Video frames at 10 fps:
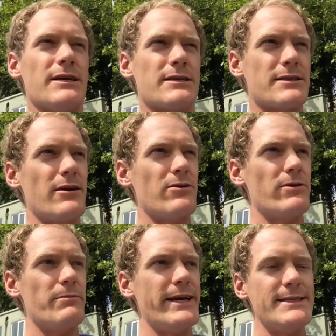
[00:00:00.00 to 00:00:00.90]
So
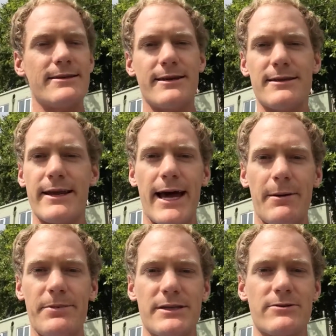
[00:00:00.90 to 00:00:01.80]
the basic thing that
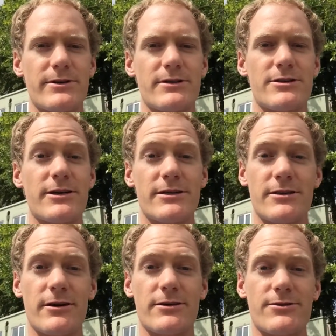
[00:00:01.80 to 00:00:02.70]
happens when your structure
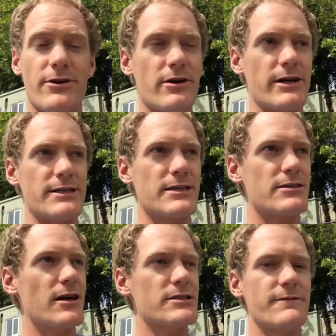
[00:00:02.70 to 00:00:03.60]
goes wrong is it
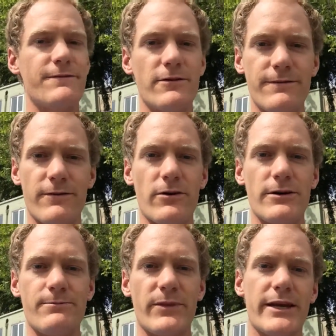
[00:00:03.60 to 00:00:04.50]
starts to fall
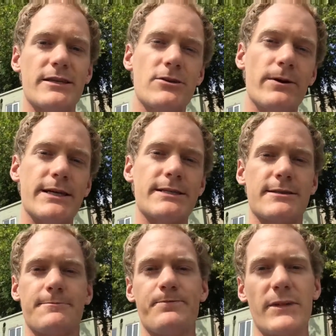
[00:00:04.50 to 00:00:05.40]
forward and it
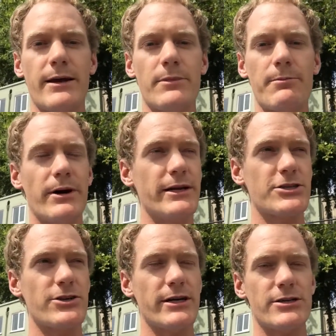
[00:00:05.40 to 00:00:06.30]
twists. And by your
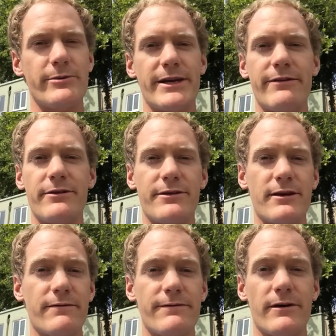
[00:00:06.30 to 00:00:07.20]
structure, I mean
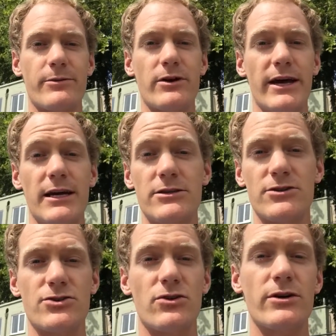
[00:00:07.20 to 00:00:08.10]
everything from your head, your
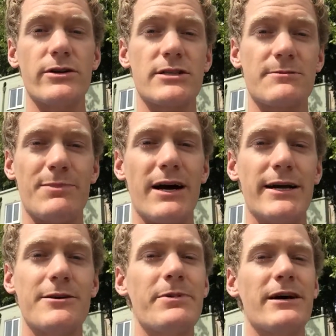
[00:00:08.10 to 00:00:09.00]
jaw, your
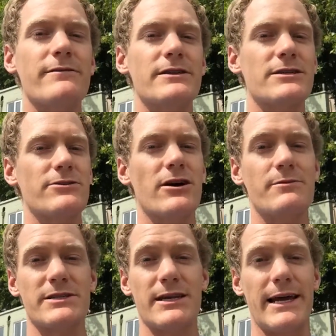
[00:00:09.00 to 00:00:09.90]
spine, your pelvis, your
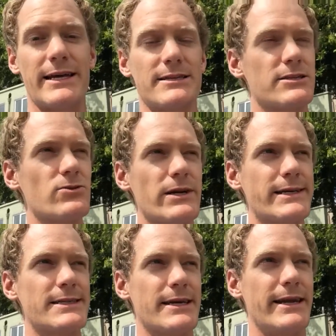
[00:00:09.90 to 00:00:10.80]
arms and your legs. It's all
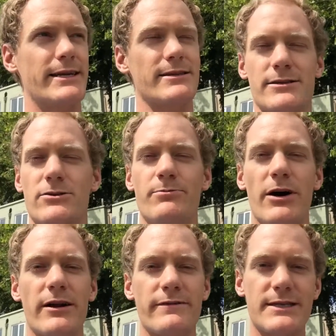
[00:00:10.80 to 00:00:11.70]
interconnected. It's all
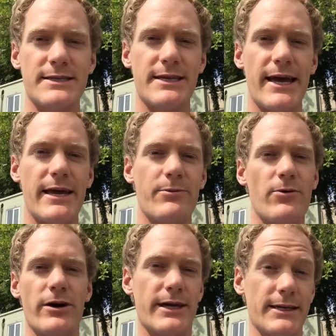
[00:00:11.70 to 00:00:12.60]
part of the same
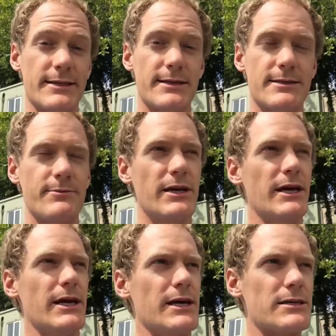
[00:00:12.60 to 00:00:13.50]
working system.
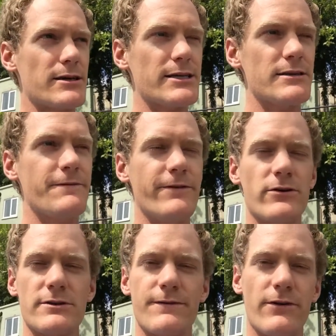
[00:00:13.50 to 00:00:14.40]
So as it
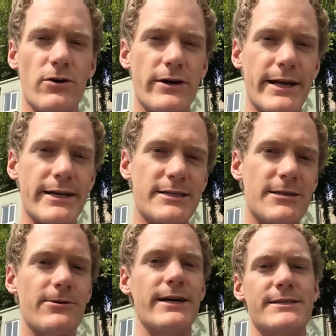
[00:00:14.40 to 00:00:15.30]
falls forward and it
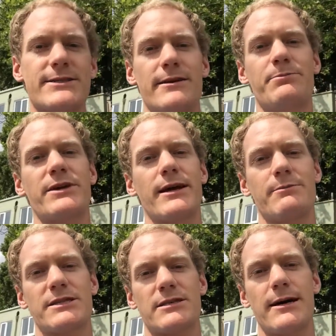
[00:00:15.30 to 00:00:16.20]
twists, it
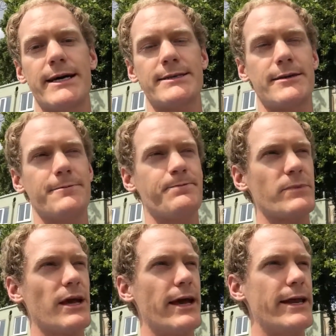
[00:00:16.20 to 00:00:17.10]
becomes tighter.
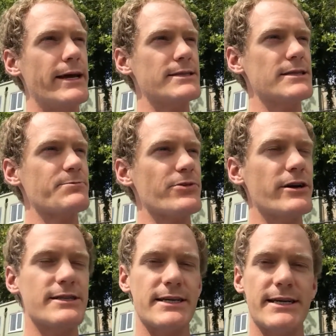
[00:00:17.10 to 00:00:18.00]
And as this
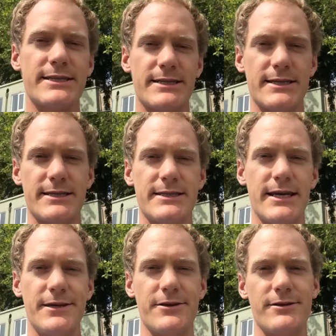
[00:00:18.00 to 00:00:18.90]
process
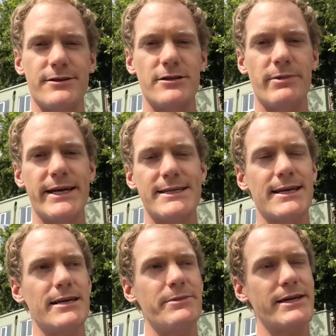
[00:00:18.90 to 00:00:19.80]
continues, you
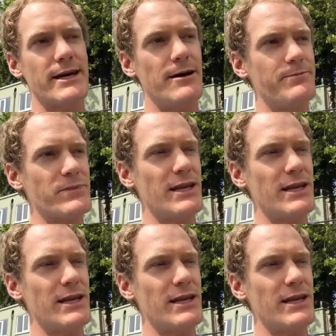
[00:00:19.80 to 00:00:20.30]
basically become